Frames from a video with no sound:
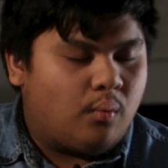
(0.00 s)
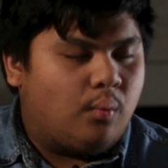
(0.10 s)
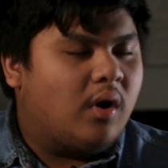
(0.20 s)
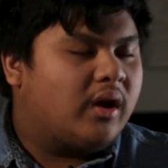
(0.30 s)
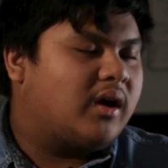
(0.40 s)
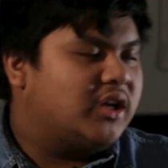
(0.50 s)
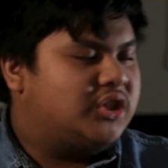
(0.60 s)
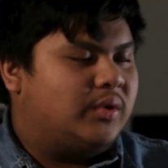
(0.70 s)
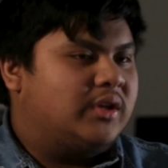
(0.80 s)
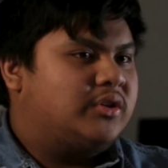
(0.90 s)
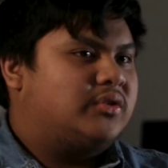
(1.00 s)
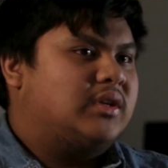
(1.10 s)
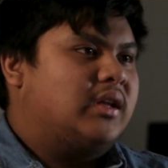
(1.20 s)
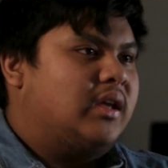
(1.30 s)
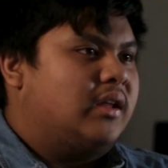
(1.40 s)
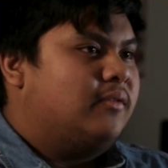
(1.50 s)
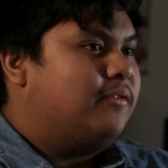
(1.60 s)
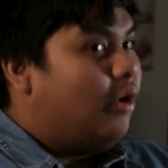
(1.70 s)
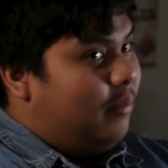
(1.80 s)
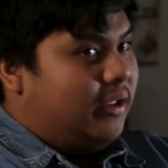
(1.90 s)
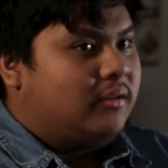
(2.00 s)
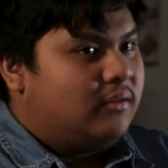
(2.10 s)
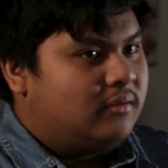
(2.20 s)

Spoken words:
What got you interested in filming?